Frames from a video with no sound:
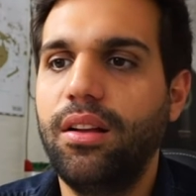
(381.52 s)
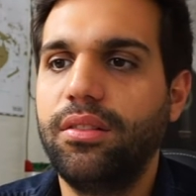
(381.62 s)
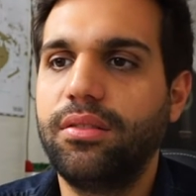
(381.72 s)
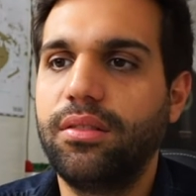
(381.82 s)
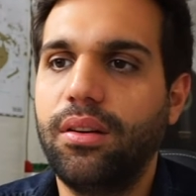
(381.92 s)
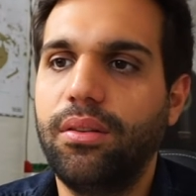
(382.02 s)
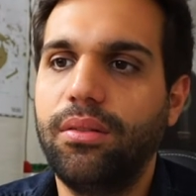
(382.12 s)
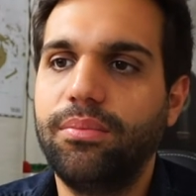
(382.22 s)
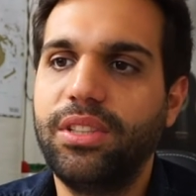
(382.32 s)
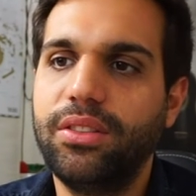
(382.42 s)

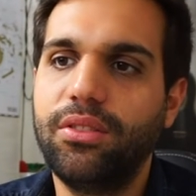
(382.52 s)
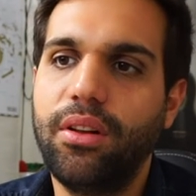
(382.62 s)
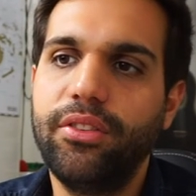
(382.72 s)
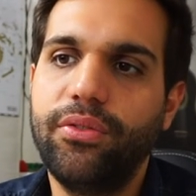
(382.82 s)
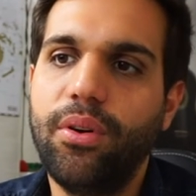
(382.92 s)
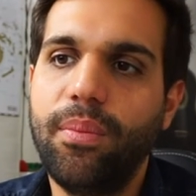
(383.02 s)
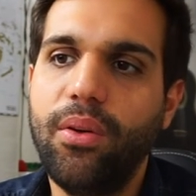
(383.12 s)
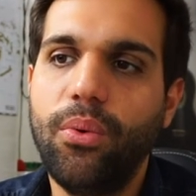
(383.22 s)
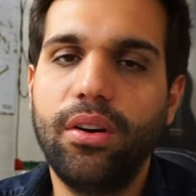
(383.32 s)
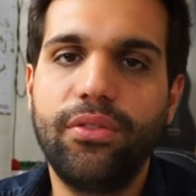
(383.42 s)
So this is also for me
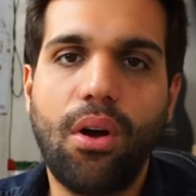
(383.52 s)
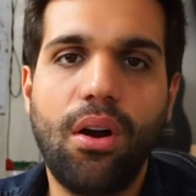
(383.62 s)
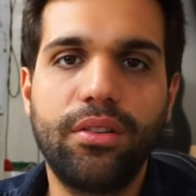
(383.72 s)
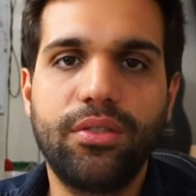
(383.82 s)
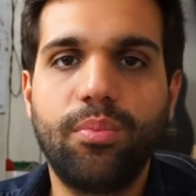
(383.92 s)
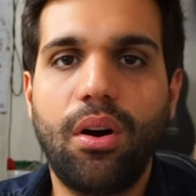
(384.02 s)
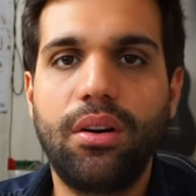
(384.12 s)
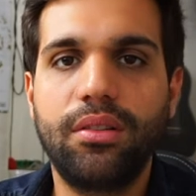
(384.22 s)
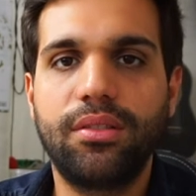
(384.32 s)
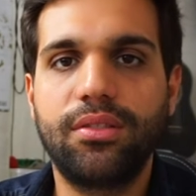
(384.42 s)
one of the hardest
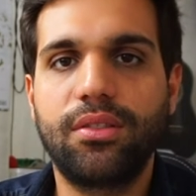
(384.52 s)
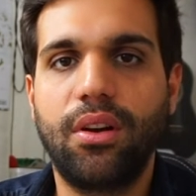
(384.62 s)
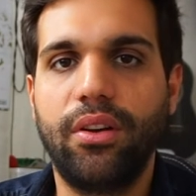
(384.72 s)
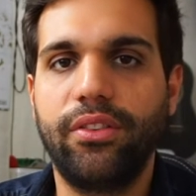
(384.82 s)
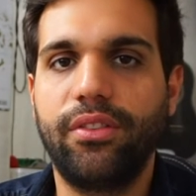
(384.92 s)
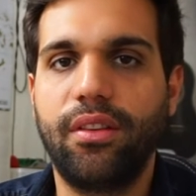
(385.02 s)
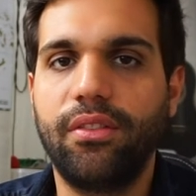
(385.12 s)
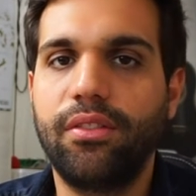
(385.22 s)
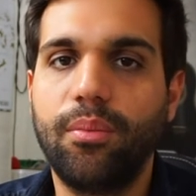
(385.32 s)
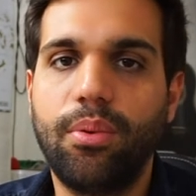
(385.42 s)
parts, because this
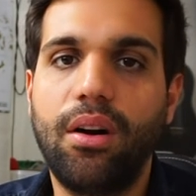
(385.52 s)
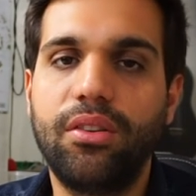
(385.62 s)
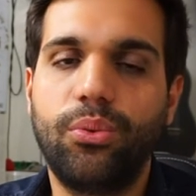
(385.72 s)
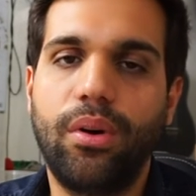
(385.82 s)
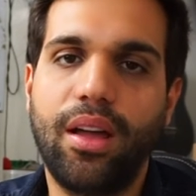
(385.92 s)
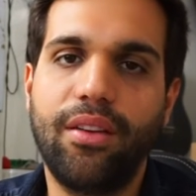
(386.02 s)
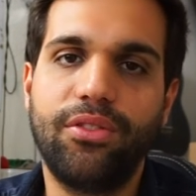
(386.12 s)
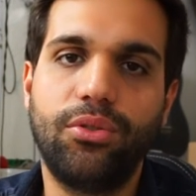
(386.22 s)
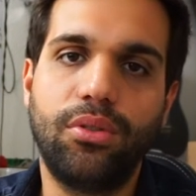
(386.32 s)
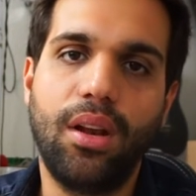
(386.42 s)
is the part where I have
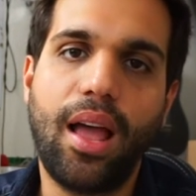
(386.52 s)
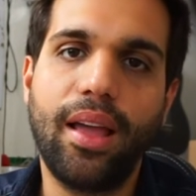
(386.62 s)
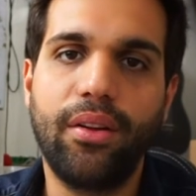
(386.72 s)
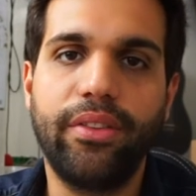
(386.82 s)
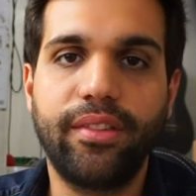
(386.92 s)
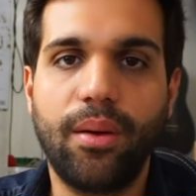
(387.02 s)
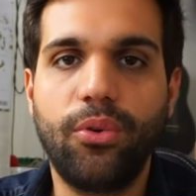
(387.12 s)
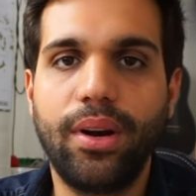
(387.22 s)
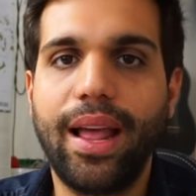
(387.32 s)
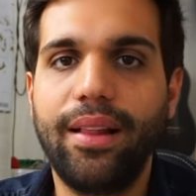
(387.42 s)
to rely on
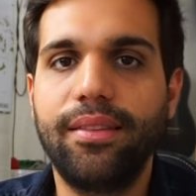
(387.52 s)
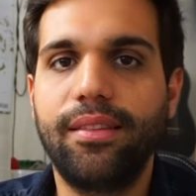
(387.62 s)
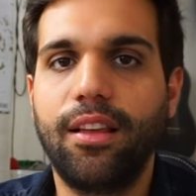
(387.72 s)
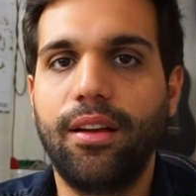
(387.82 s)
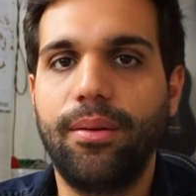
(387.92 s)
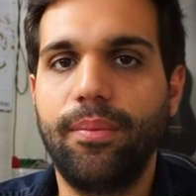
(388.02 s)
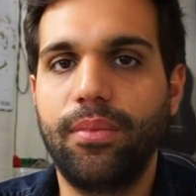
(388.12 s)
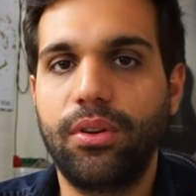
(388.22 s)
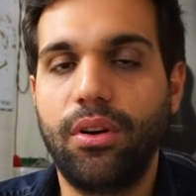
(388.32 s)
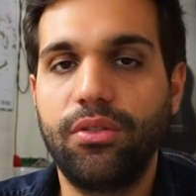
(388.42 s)
someone else
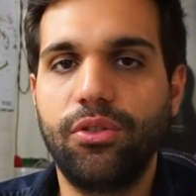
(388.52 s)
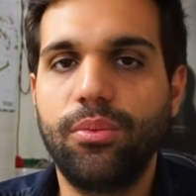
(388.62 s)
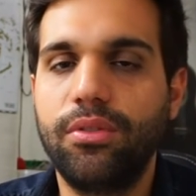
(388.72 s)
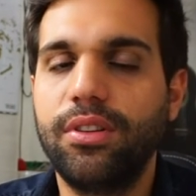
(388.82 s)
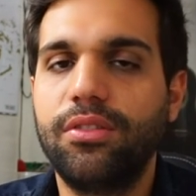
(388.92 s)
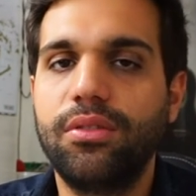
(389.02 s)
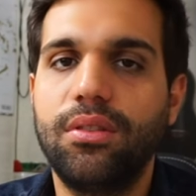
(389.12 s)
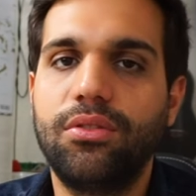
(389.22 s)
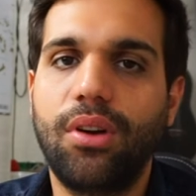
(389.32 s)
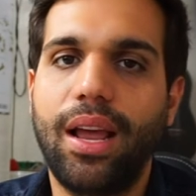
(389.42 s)
um, contributing to
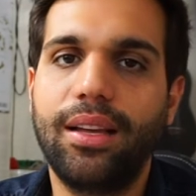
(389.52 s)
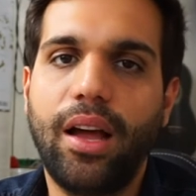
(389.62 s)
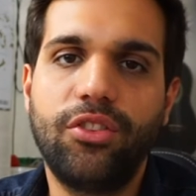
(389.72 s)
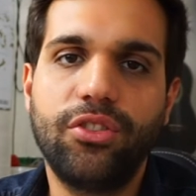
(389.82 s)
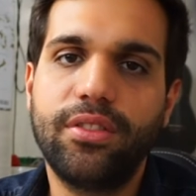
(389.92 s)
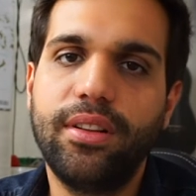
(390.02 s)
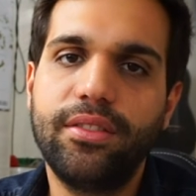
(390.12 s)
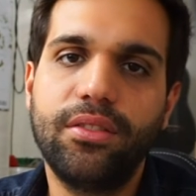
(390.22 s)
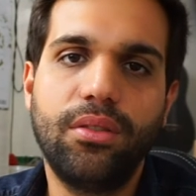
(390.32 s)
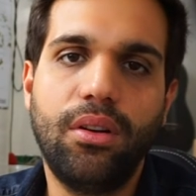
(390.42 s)
the track. I just
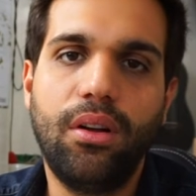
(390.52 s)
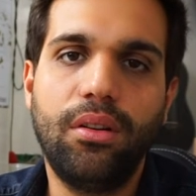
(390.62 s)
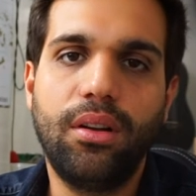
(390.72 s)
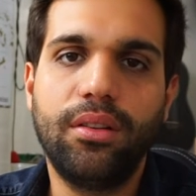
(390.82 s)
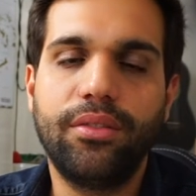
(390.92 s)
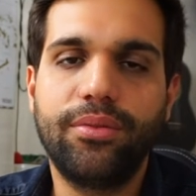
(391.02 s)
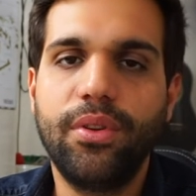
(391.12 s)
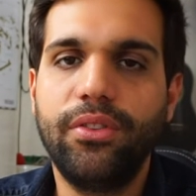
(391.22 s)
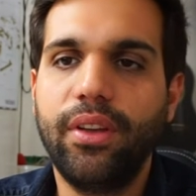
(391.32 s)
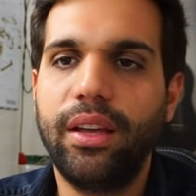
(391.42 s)
listen to a whole lot of
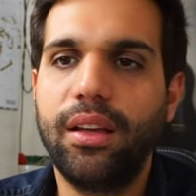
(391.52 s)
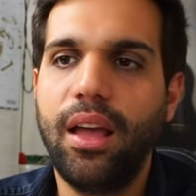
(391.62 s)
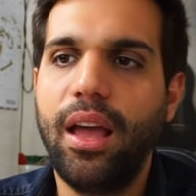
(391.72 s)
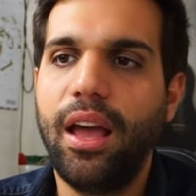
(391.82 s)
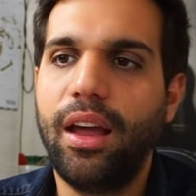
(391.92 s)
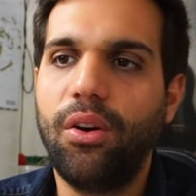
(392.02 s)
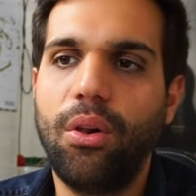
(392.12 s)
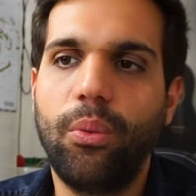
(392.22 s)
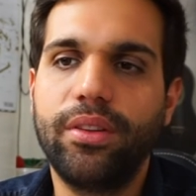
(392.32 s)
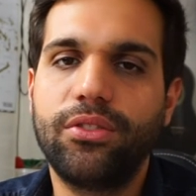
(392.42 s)
music, and
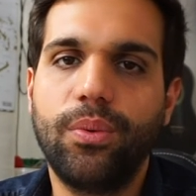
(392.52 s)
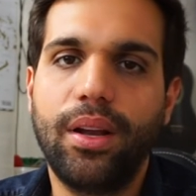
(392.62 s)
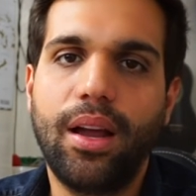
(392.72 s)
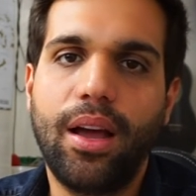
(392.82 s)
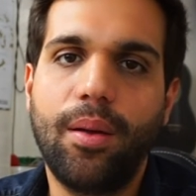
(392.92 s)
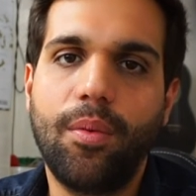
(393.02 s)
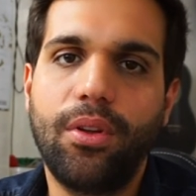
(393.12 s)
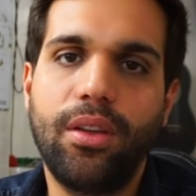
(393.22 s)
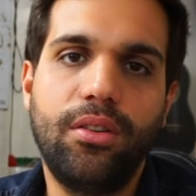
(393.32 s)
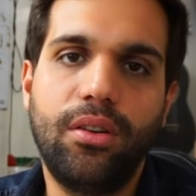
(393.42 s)
always when I
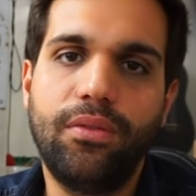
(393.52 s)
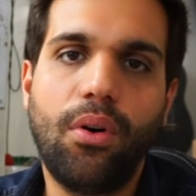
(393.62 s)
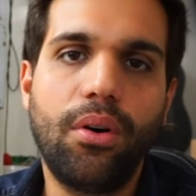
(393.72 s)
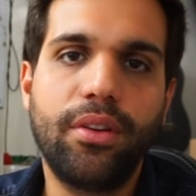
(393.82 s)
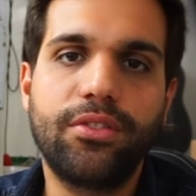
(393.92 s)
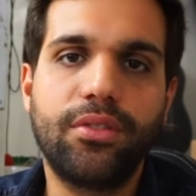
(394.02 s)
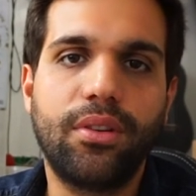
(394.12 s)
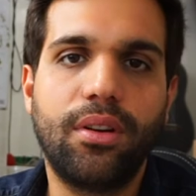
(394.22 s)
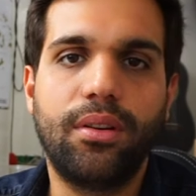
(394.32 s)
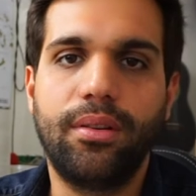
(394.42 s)
hear a voice
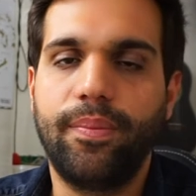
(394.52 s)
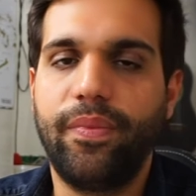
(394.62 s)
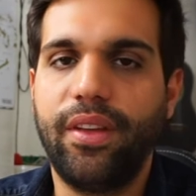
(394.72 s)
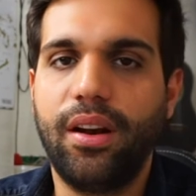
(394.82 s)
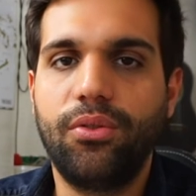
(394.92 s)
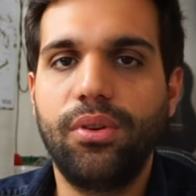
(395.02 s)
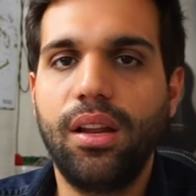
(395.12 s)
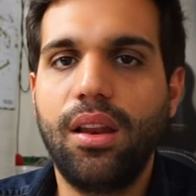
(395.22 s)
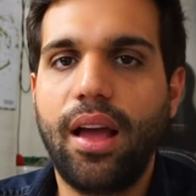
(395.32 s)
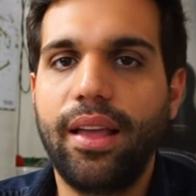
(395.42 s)
um, that I
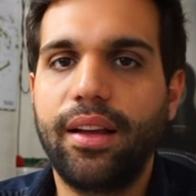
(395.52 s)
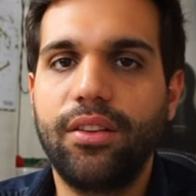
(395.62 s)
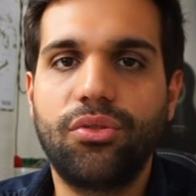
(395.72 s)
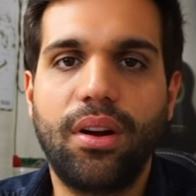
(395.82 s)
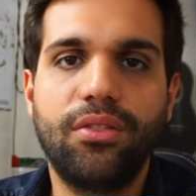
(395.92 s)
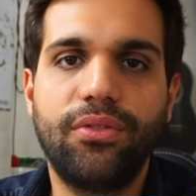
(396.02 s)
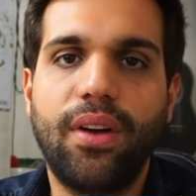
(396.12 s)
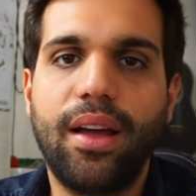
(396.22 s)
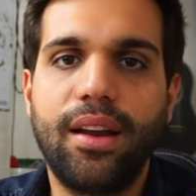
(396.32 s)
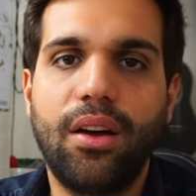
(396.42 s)
really like, I try to
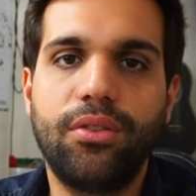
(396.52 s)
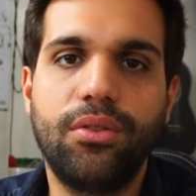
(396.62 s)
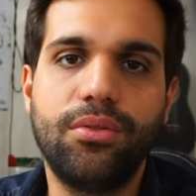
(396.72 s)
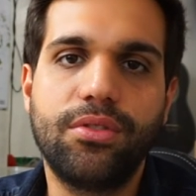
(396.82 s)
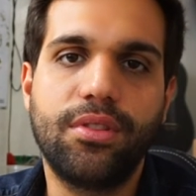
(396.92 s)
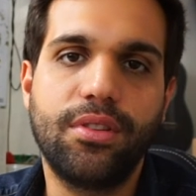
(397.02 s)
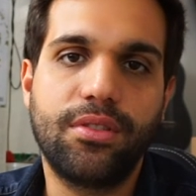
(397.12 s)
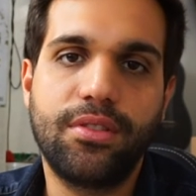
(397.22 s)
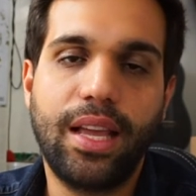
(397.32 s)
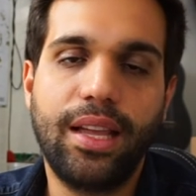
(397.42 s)
find out who's the
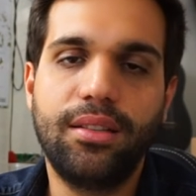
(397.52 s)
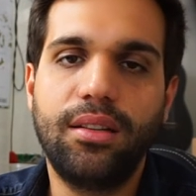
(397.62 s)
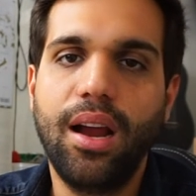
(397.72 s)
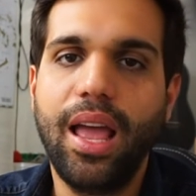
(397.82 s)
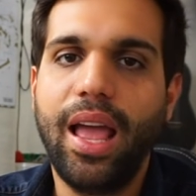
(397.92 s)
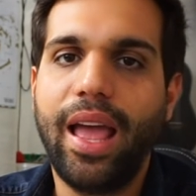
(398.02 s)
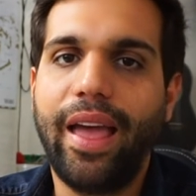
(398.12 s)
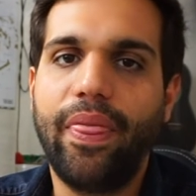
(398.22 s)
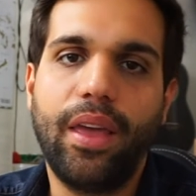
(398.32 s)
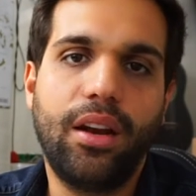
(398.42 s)
singer,
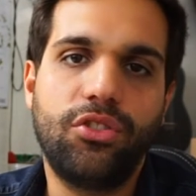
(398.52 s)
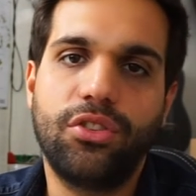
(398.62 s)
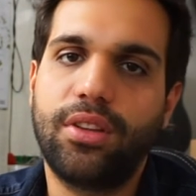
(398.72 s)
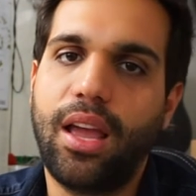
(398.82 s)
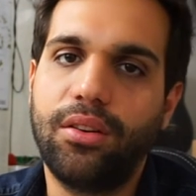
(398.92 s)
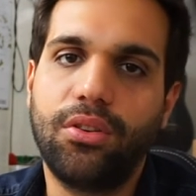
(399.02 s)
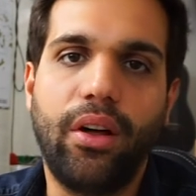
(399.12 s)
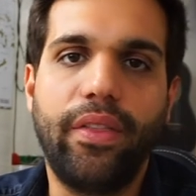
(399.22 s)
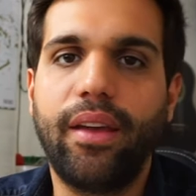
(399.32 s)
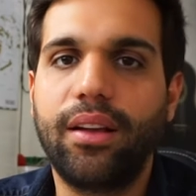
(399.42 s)
and then I just get in
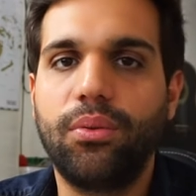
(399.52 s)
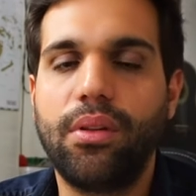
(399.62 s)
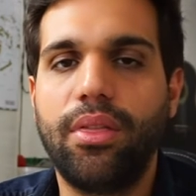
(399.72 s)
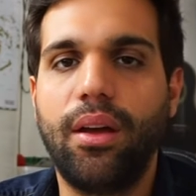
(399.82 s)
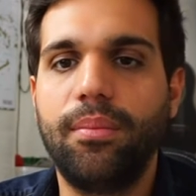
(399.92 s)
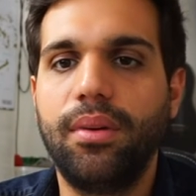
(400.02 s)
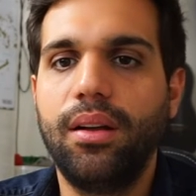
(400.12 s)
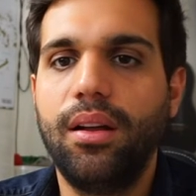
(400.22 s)
contact with them.